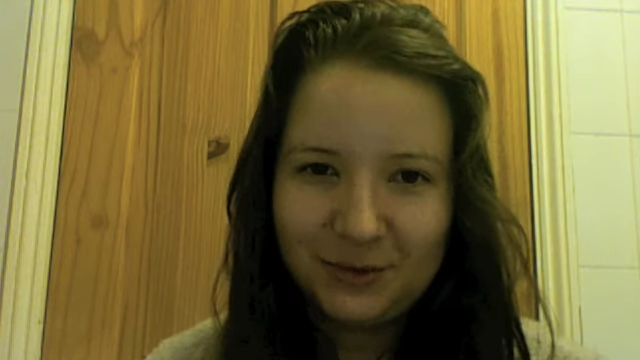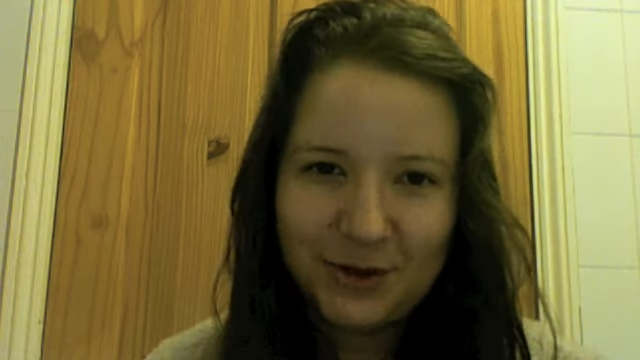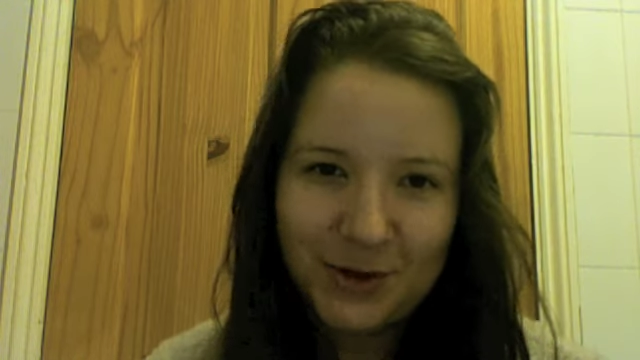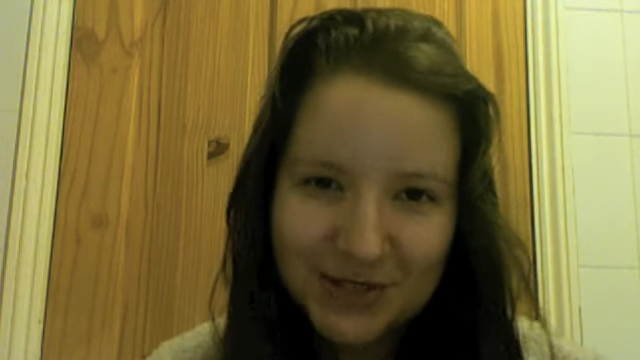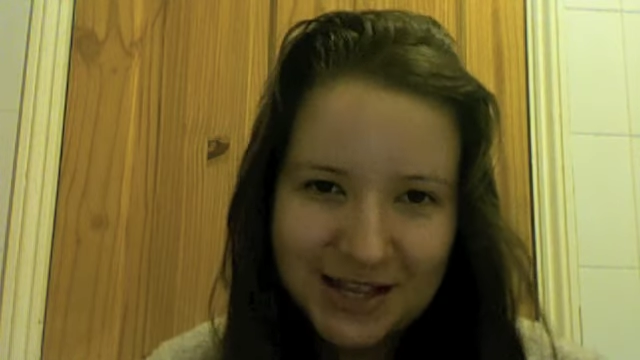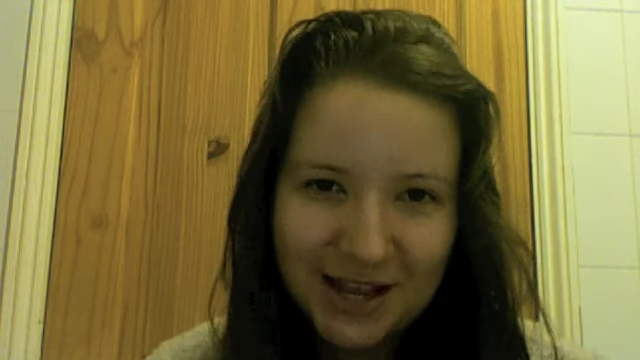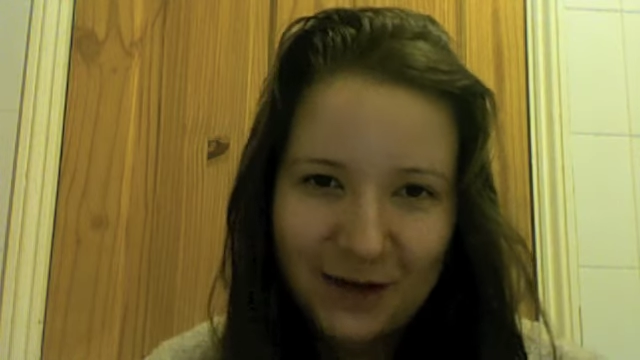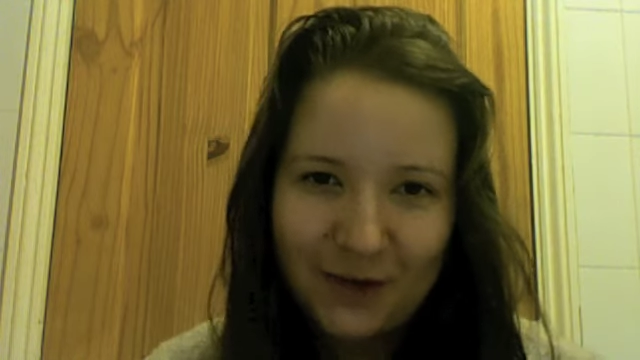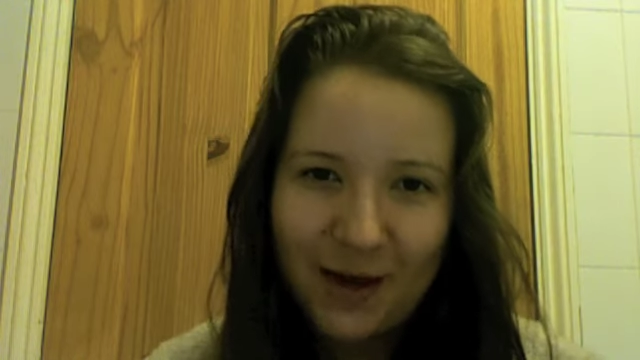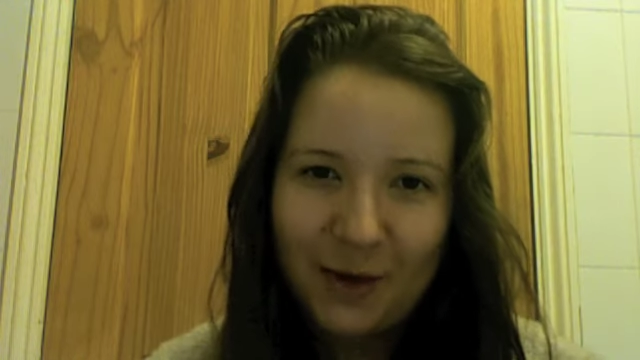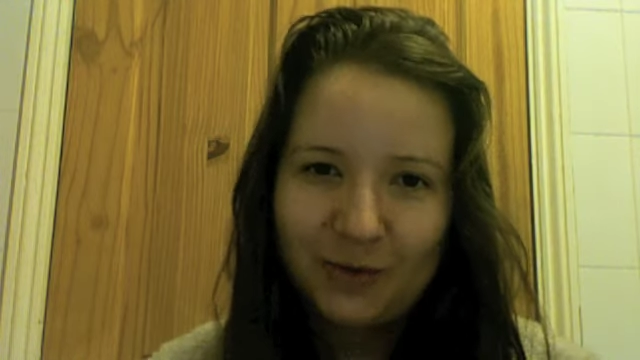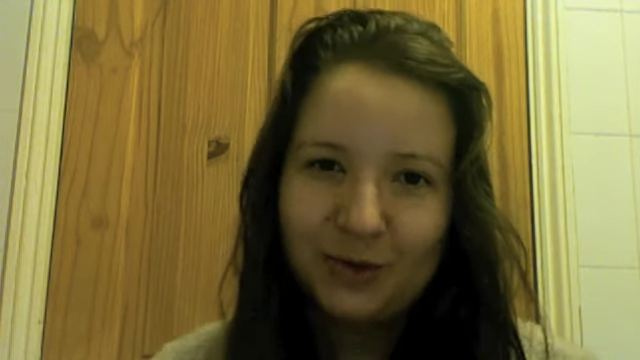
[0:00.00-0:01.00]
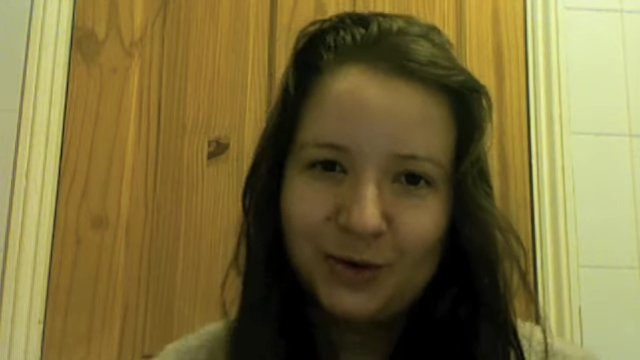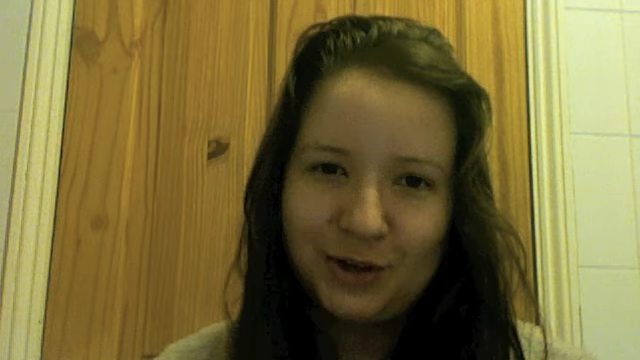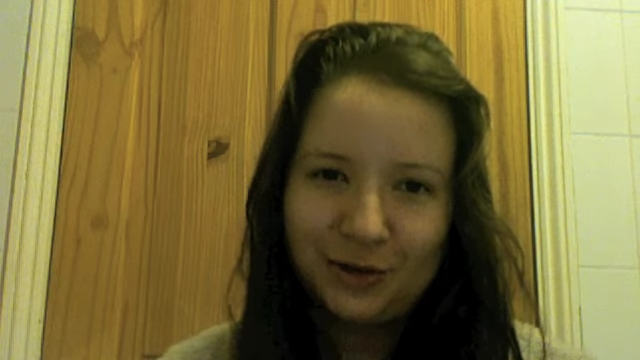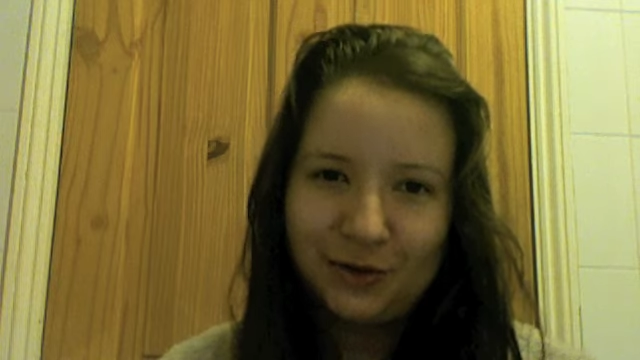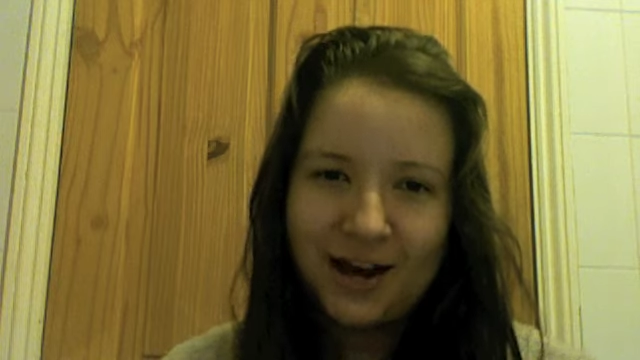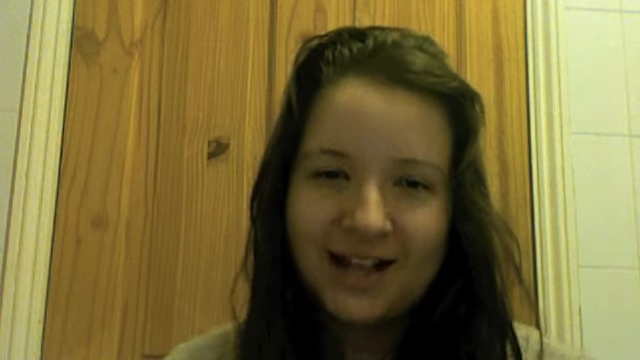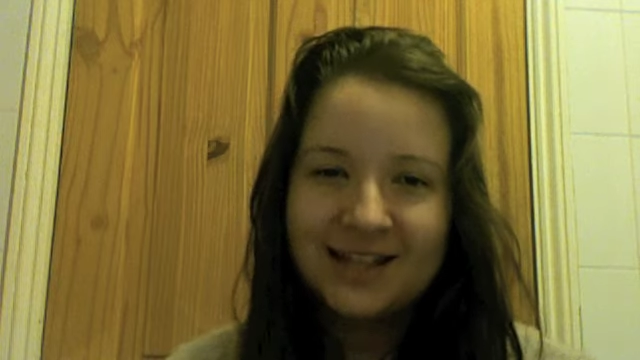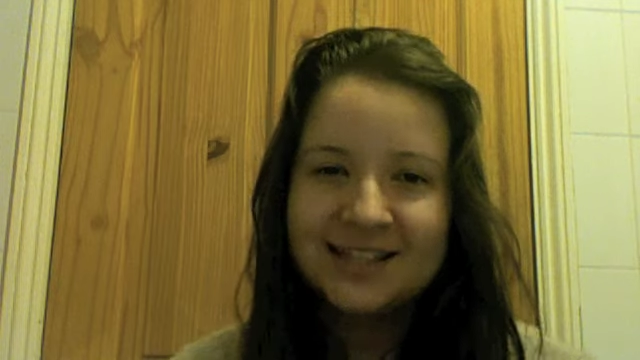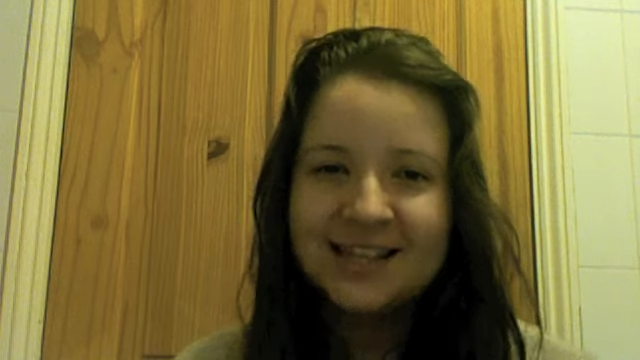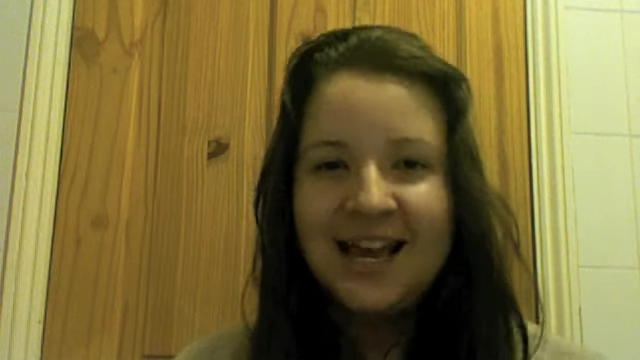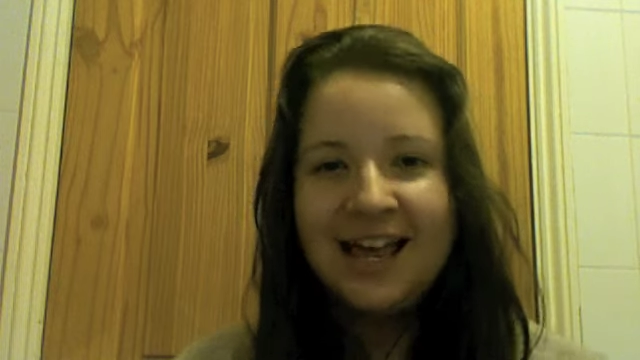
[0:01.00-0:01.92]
for yourself out of or for your friends,